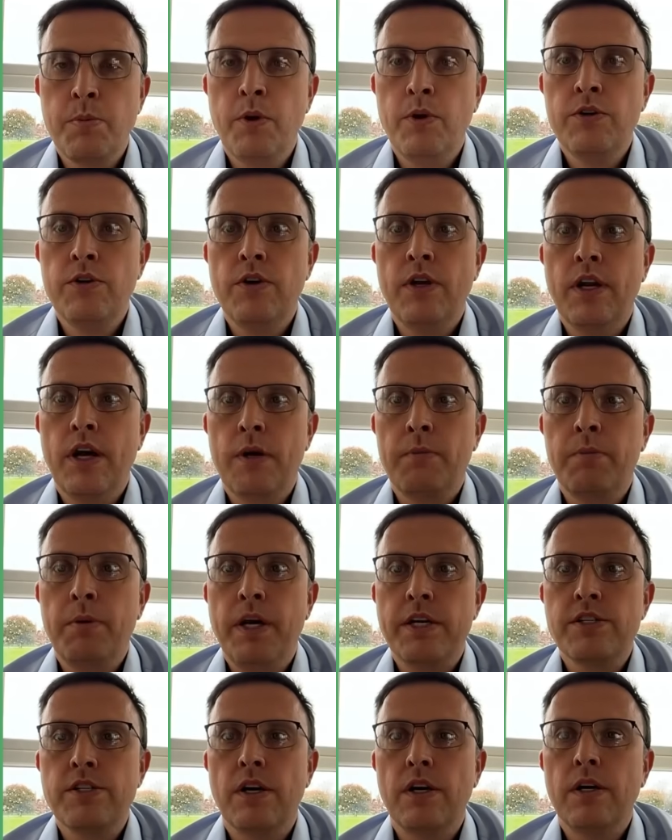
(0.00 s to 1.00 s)
put under a lot of
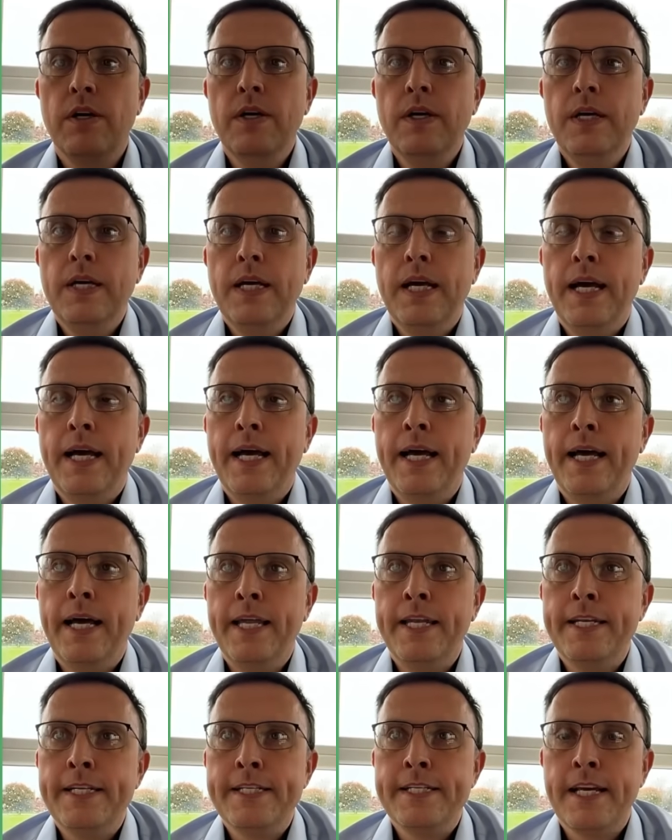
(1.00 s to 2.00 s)
pressure.
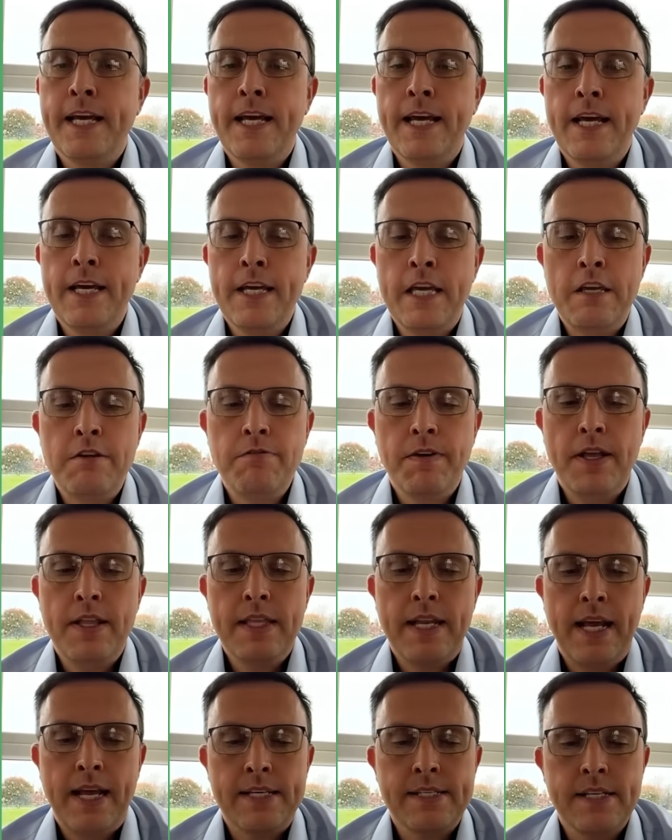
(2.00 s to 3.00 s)
And he fell
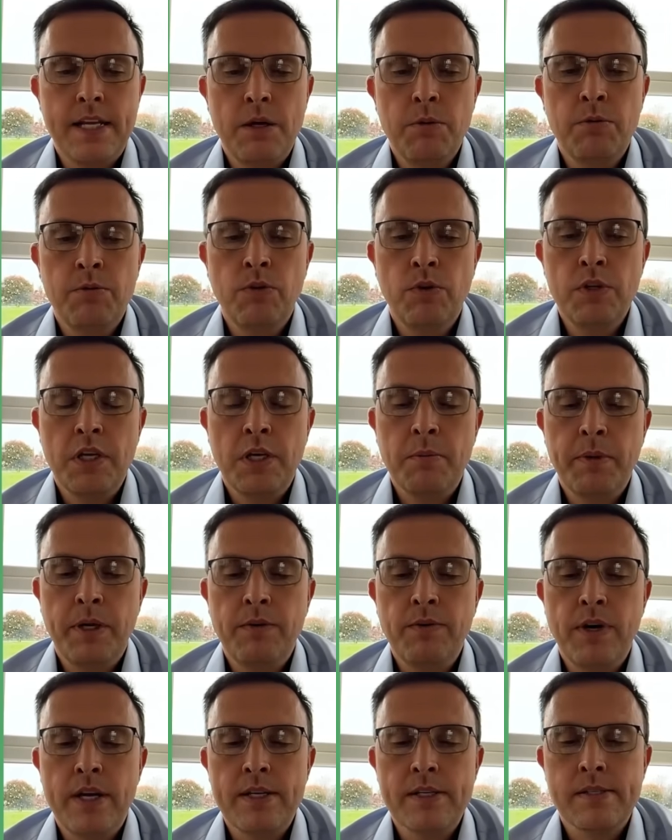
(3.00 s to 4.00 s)
the last day when running a big
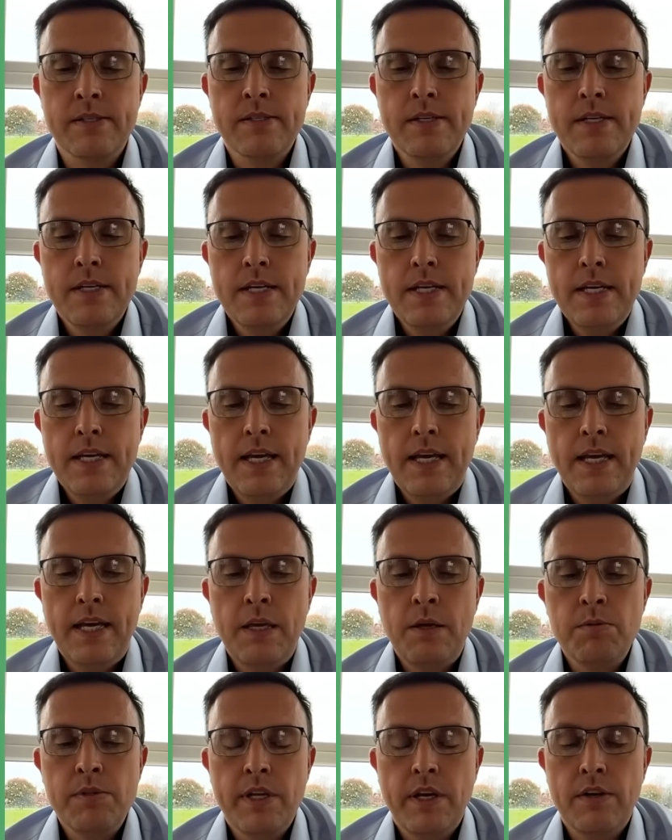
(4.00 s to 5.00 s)
race.
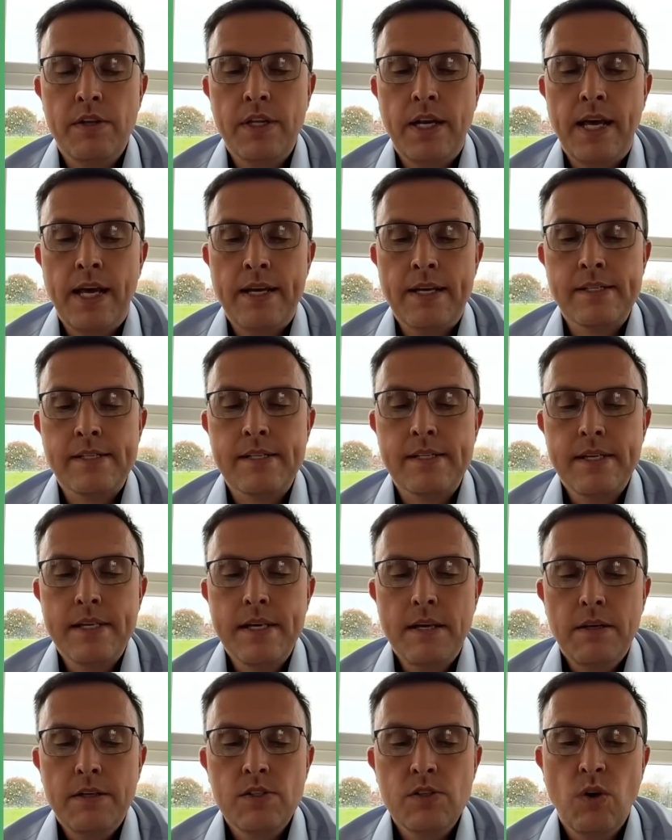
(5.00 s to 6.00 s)
He was there at the last.
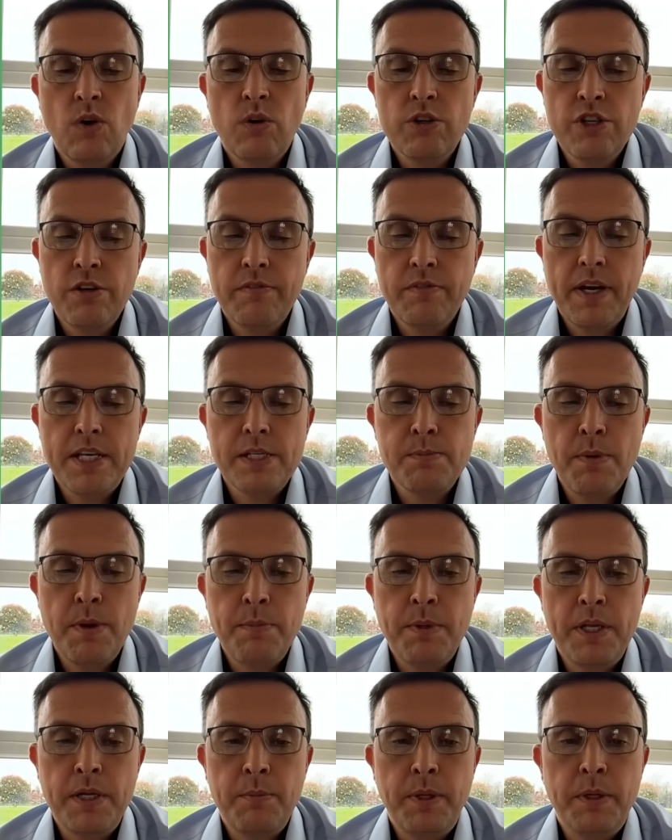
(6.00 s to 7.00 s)
So Chavez may
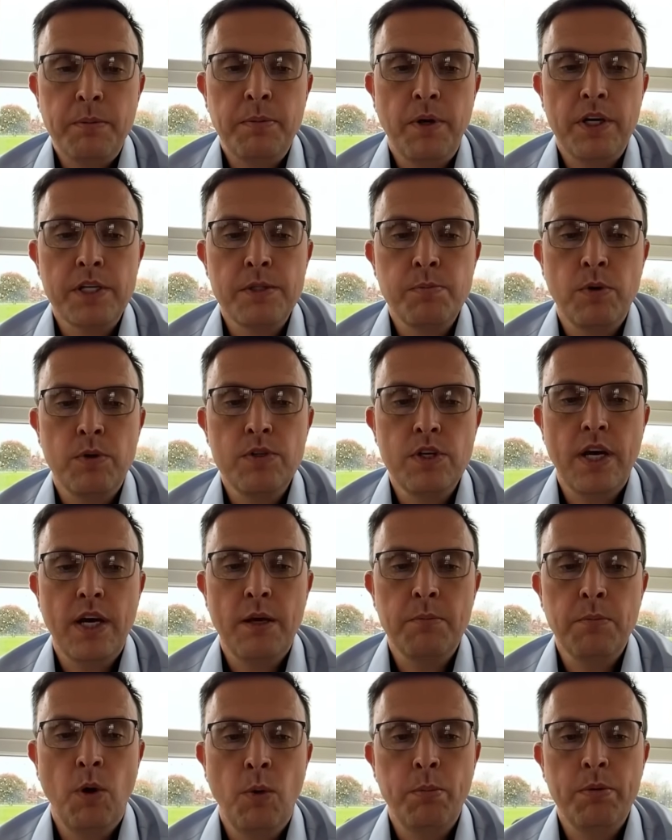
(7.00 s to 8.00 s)
be the big price. But yeah,
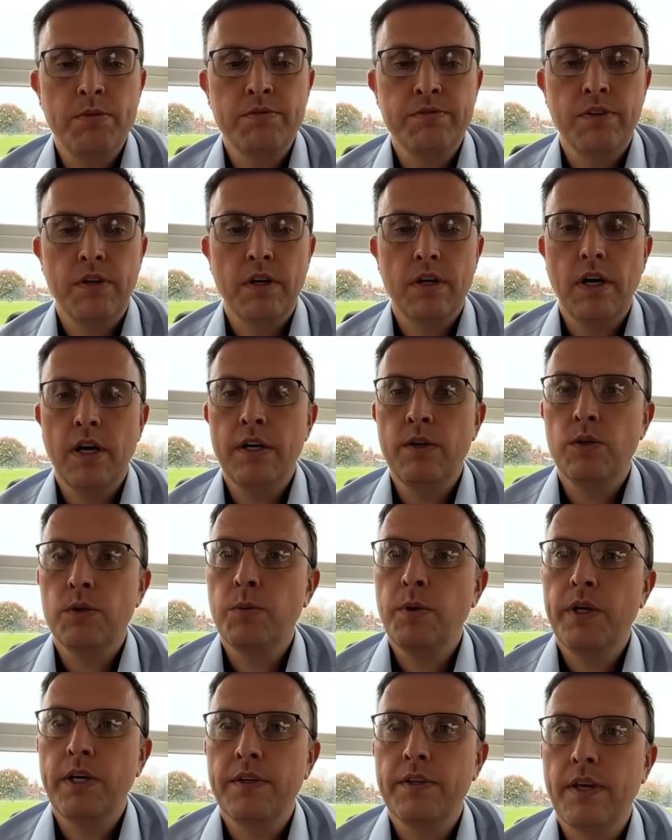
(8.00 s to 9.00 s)
I'm hoping for, I know the
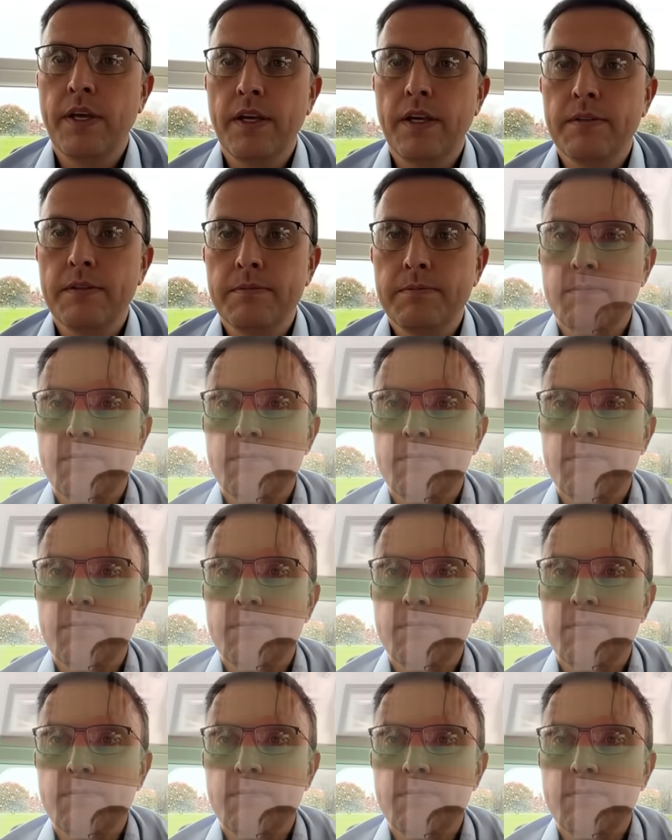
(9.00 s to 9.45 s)
way you're thinking.